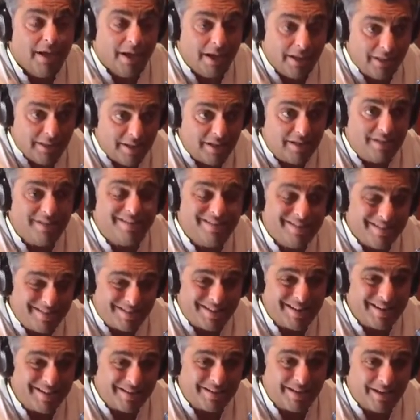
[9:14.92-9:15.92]
And that is
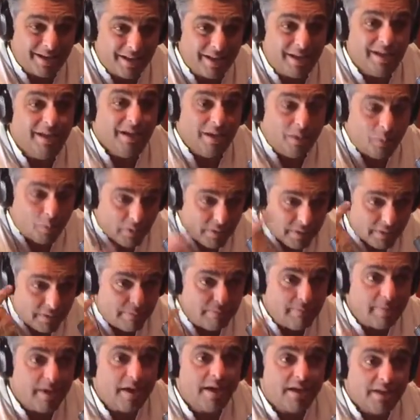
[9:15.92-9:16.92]
essentially what the
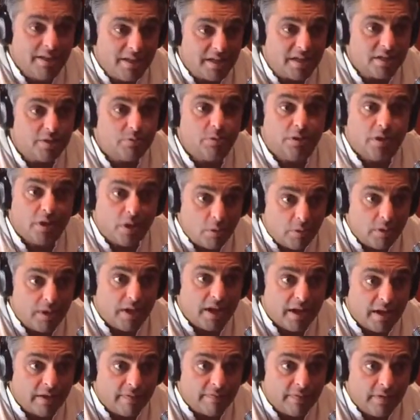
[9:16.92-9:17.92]
mind does with
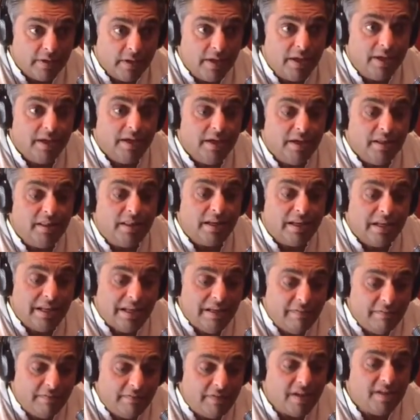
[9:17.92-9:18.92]
our life. In that
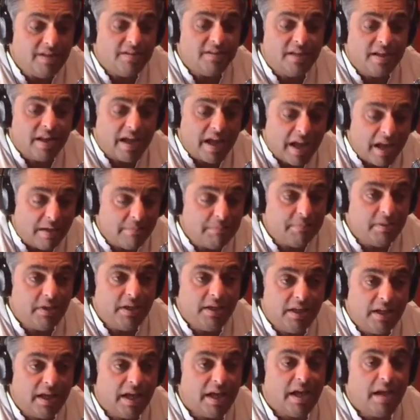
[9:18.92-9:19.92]
events that are
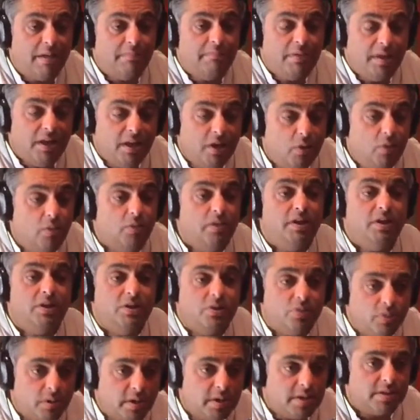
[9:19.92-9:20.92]
happening only
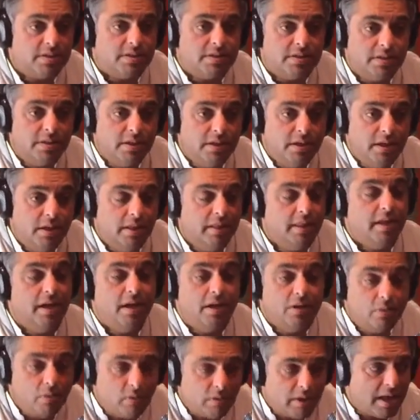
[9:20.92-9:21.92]
to us. They
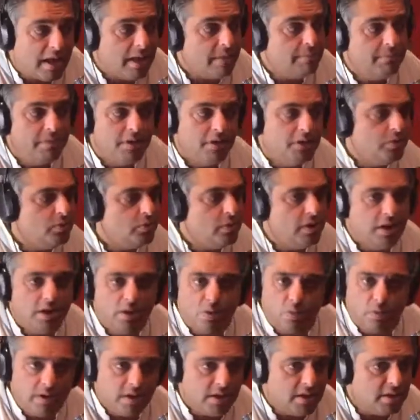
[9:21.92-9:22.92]
are not happening to
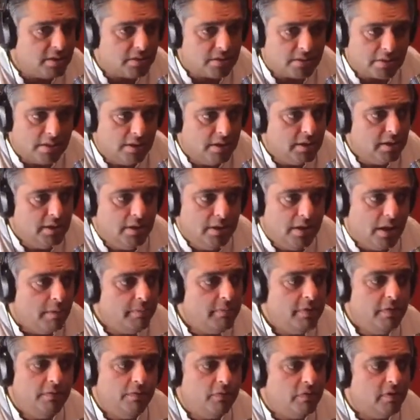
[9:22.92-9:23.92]
anyone else. I
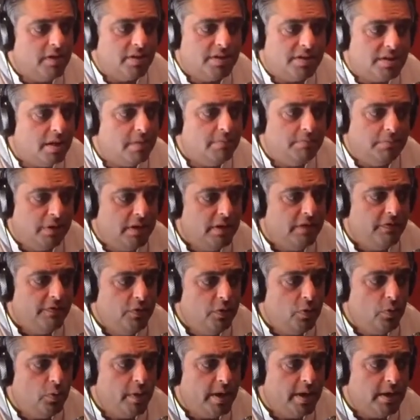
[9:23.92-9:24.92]
mean, for example,
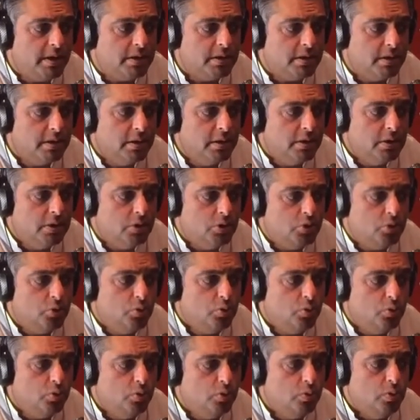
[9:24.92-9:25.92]
if you went
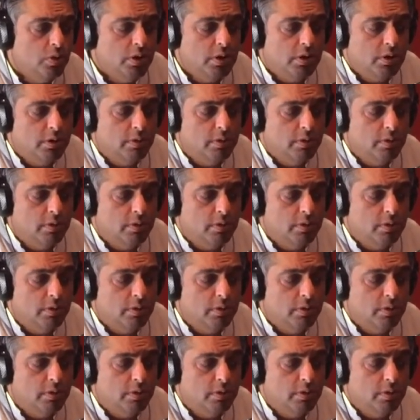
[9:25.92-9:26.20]
to